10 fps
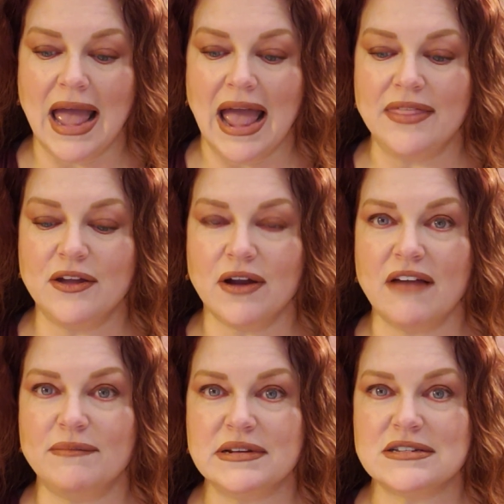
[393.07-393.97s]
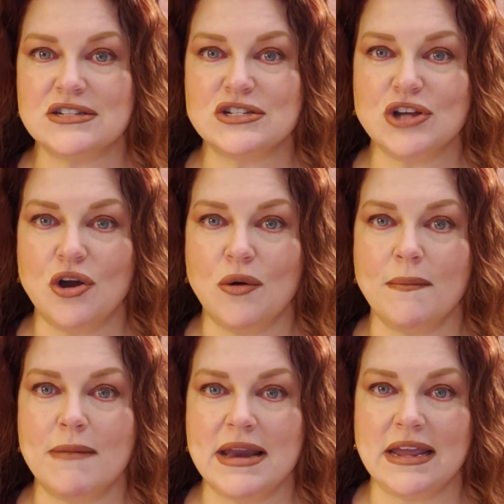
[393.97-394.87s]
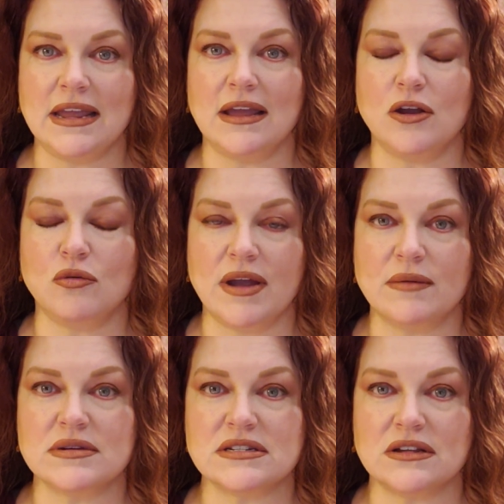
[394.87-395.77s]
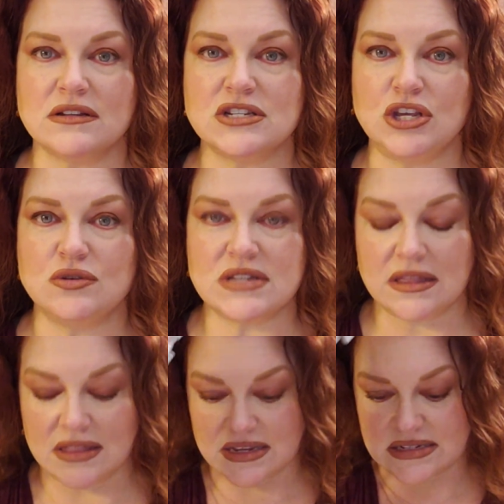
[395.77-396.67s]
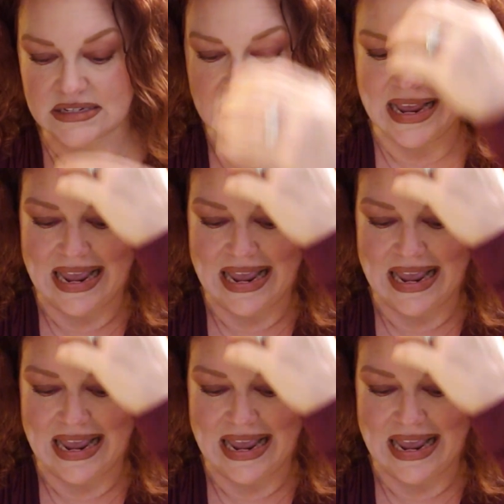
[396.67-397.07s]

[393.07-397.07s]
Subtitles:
and there have been so many great results using this